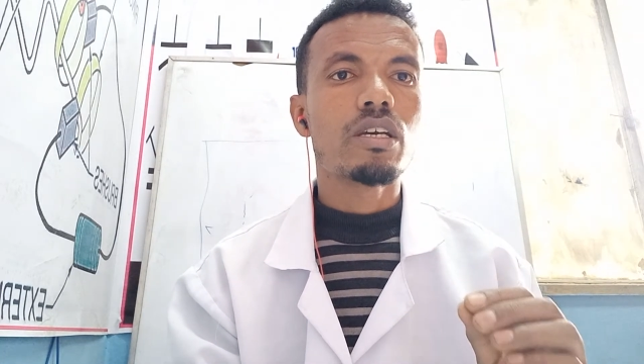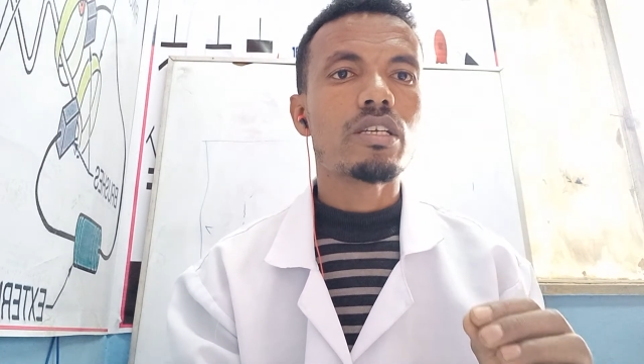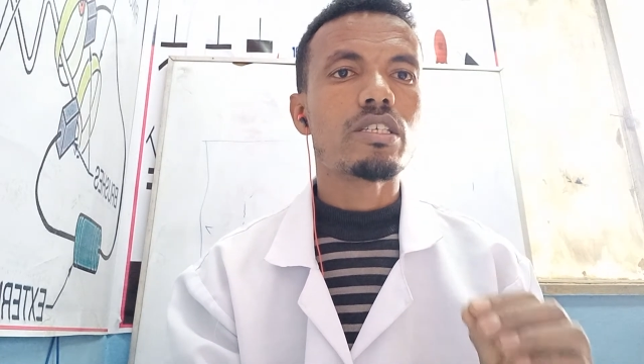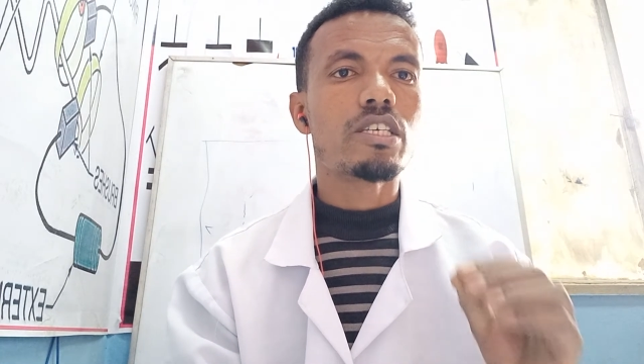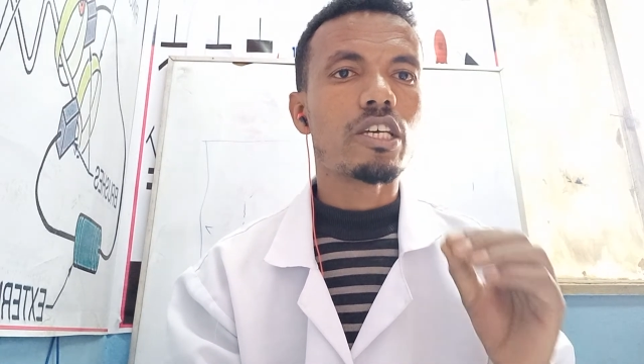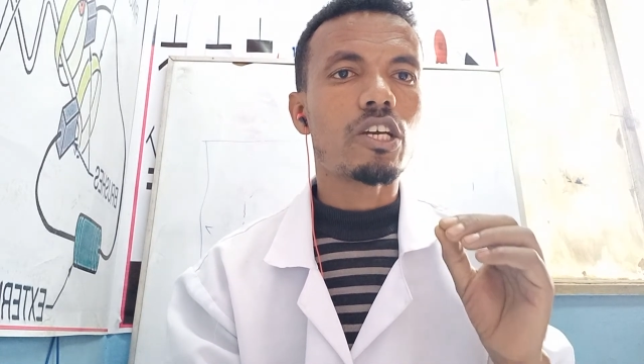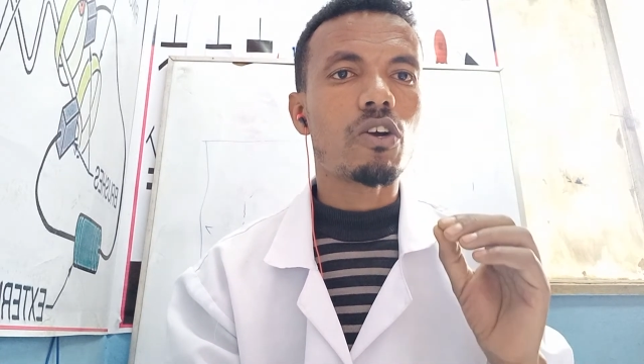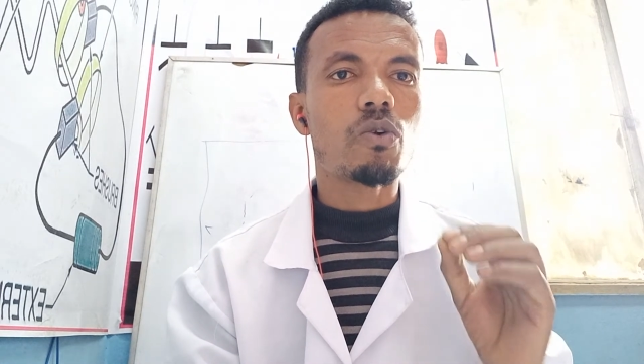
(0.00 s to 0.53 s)

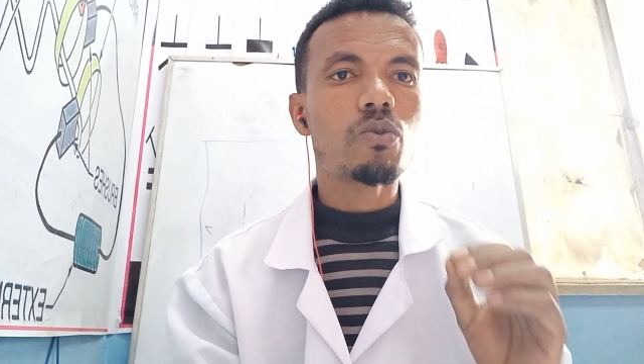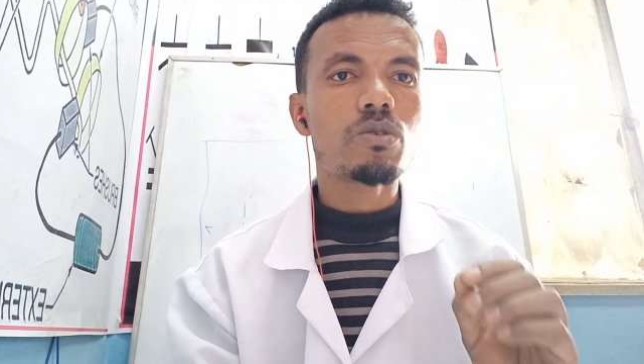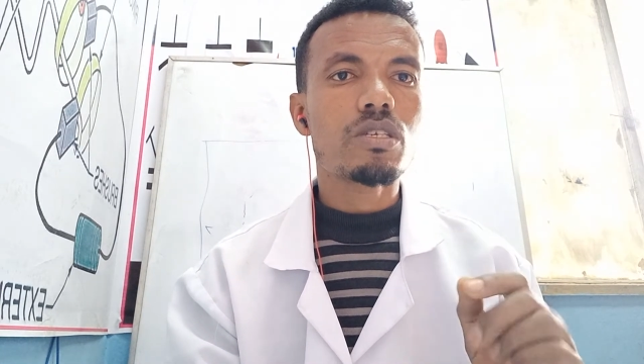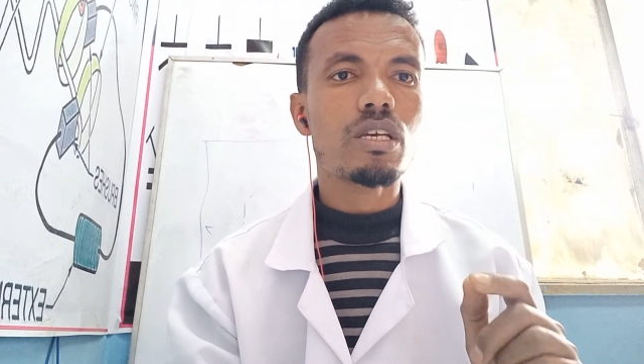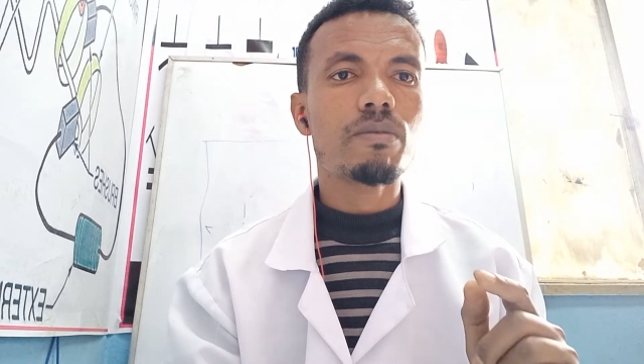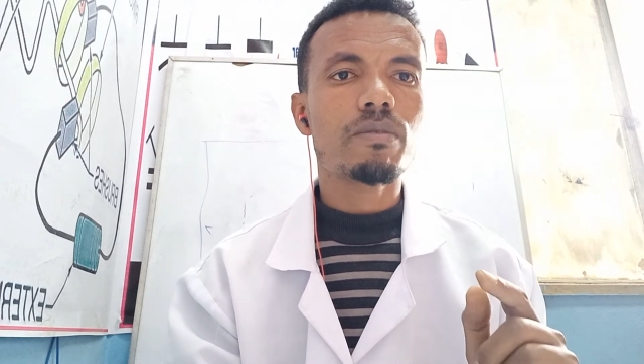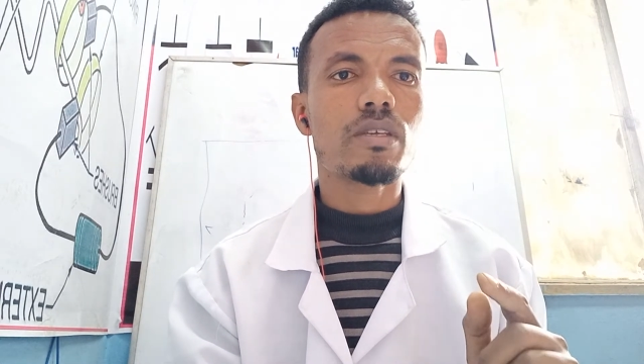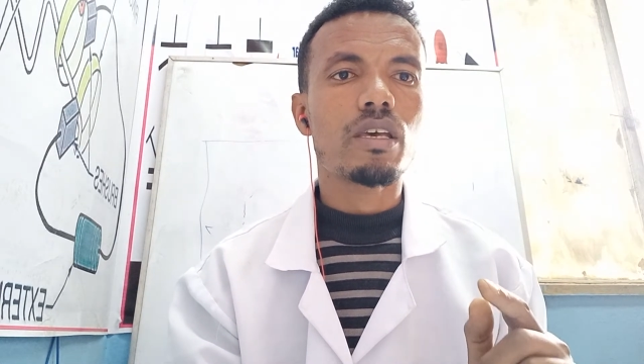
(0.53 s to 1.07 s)
the
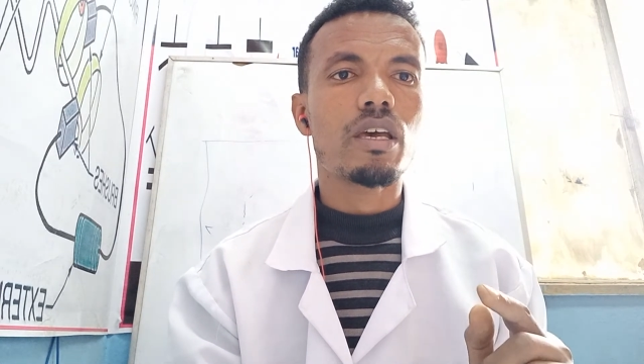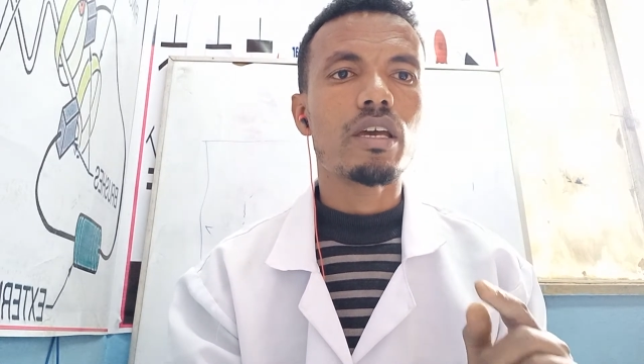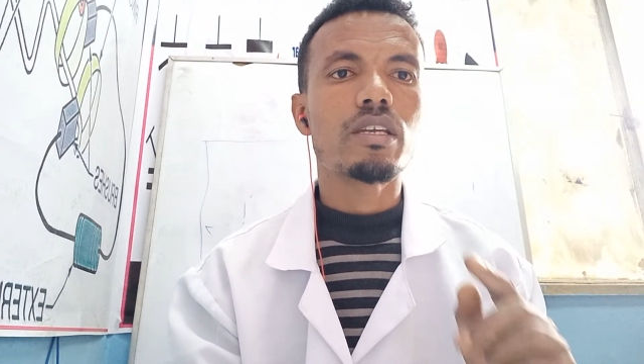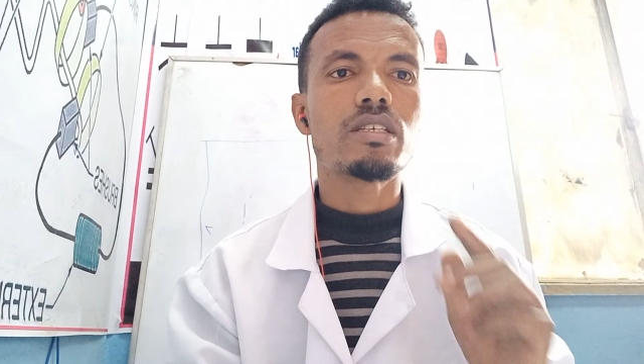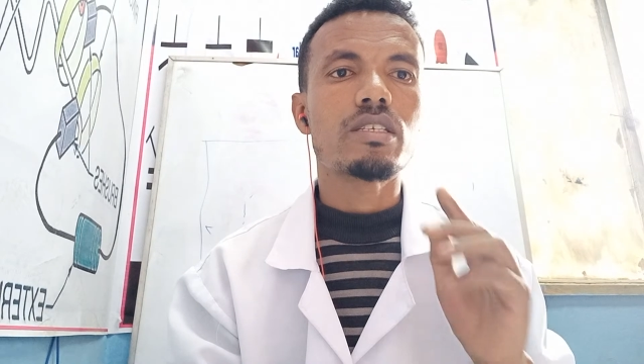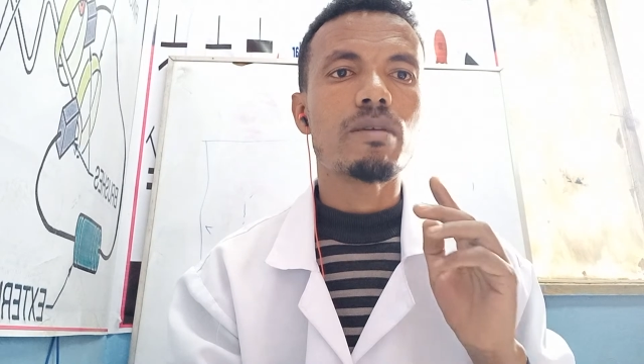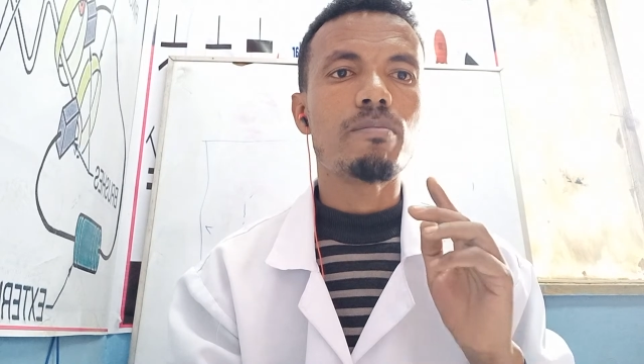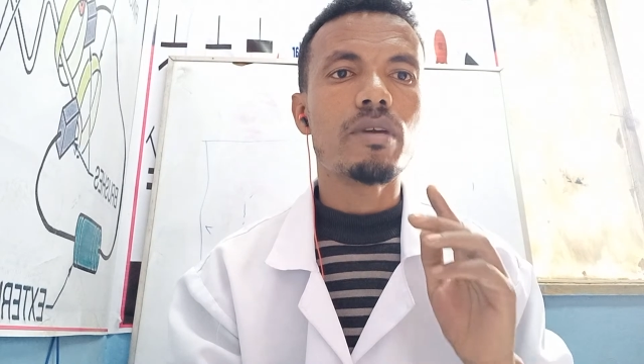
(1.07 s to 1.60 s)
concept and
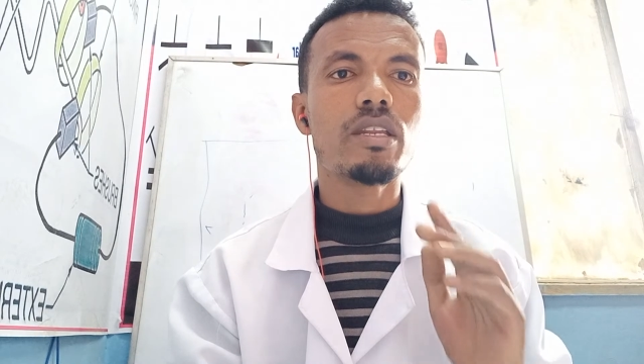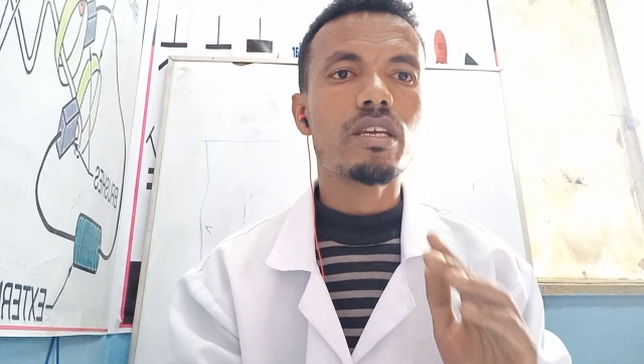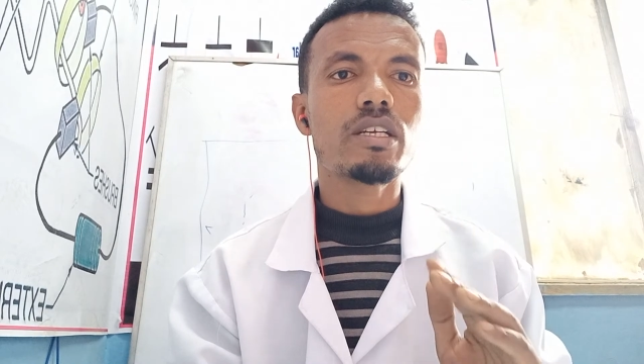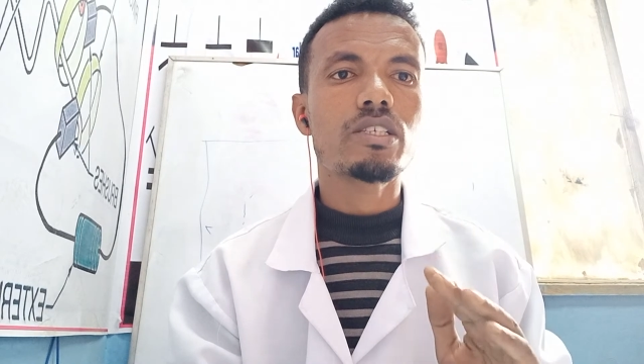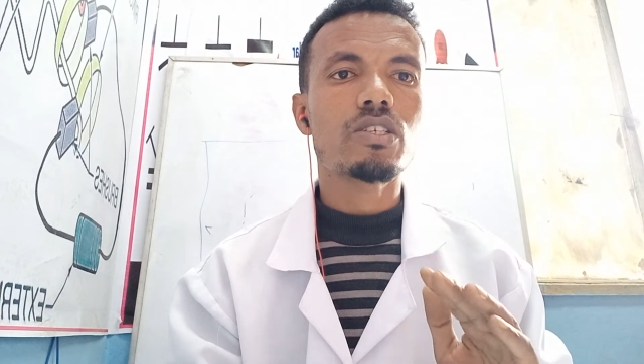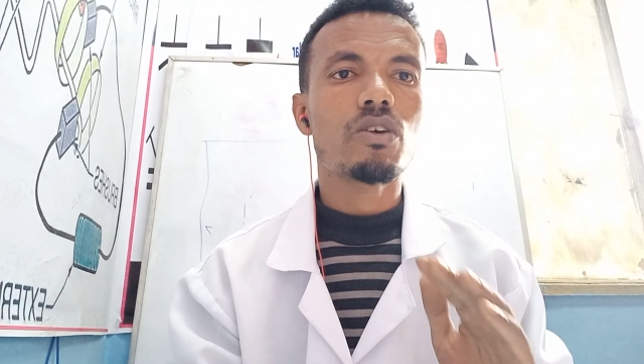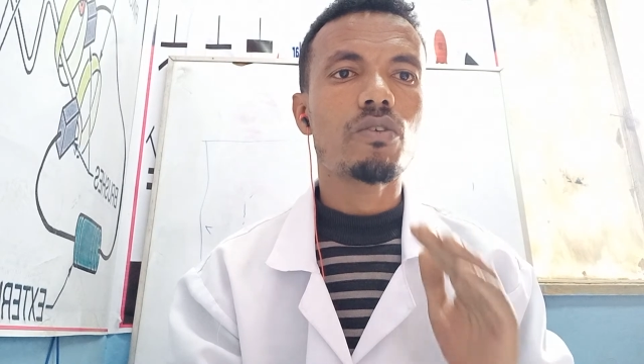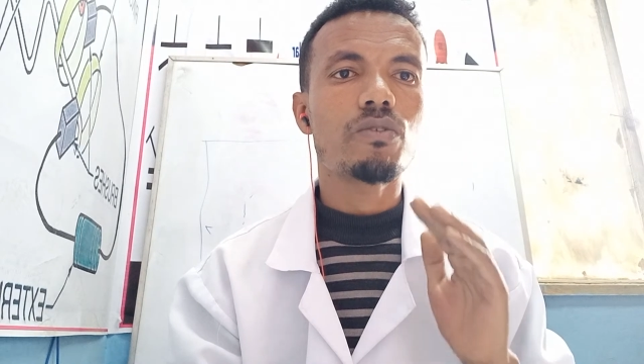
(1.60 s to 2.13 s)
the
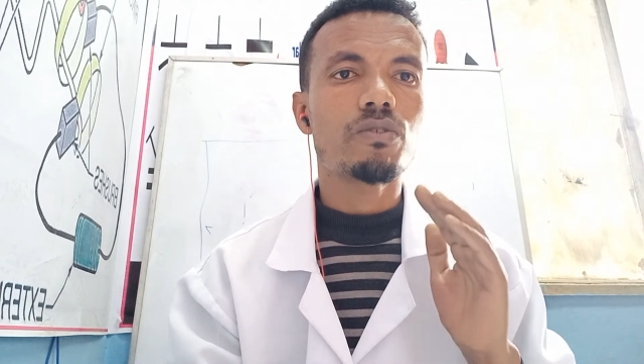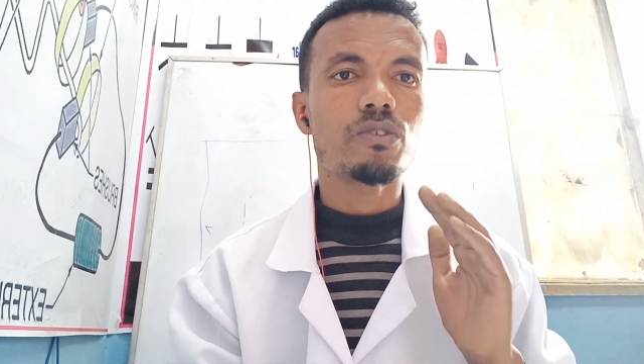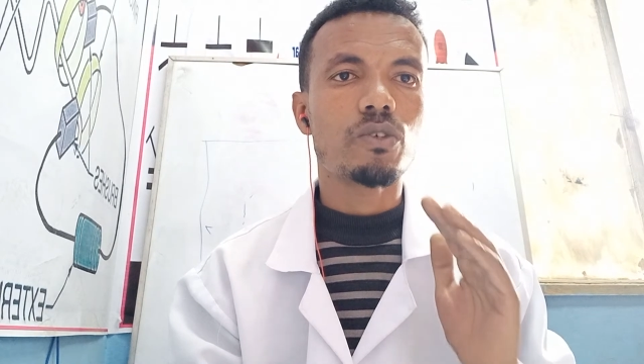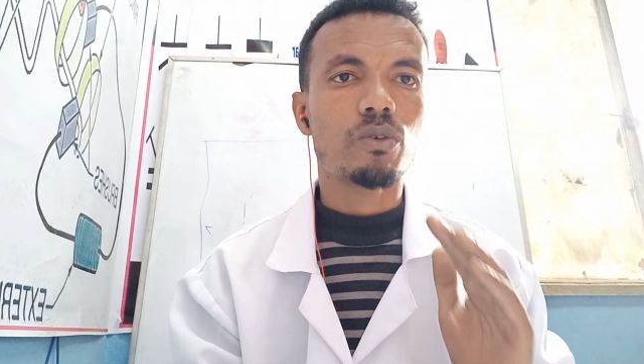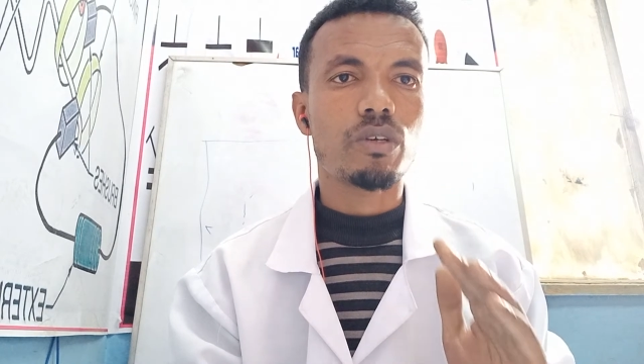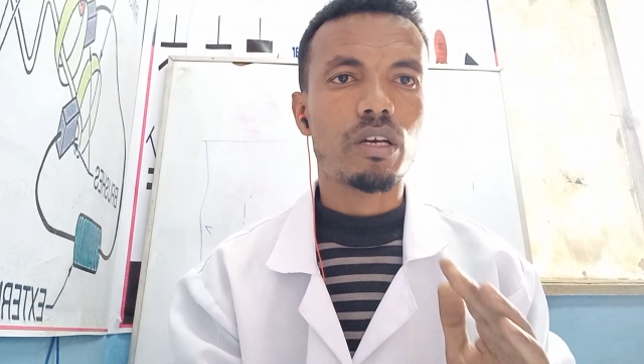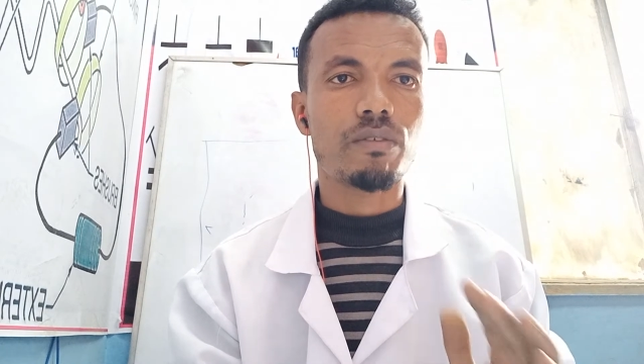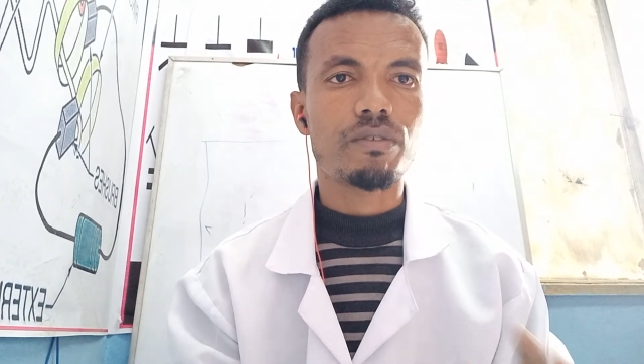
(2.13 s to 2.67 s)
meanings of
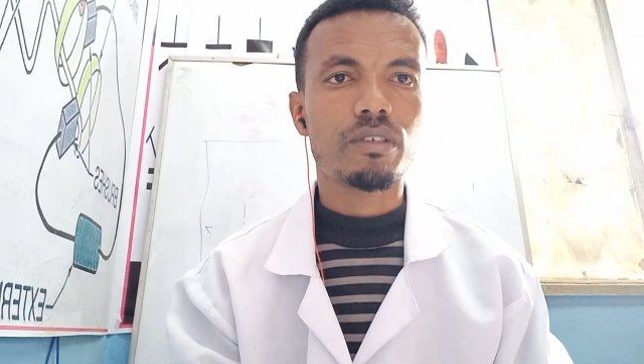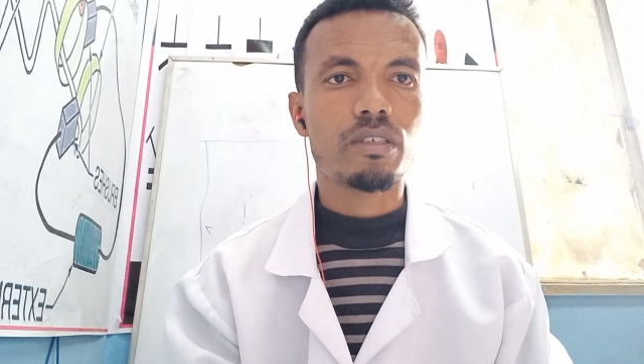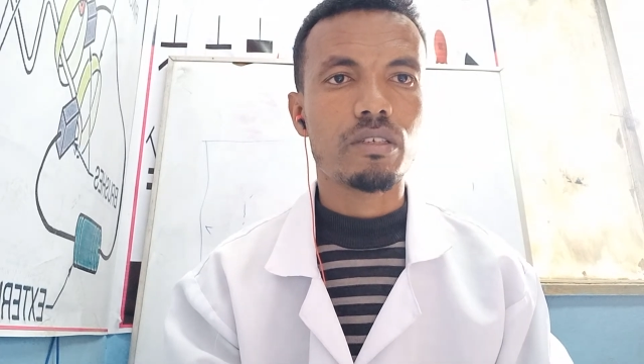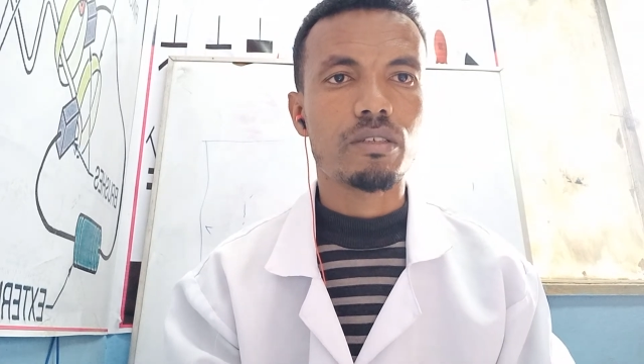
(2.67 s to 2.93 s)
geography.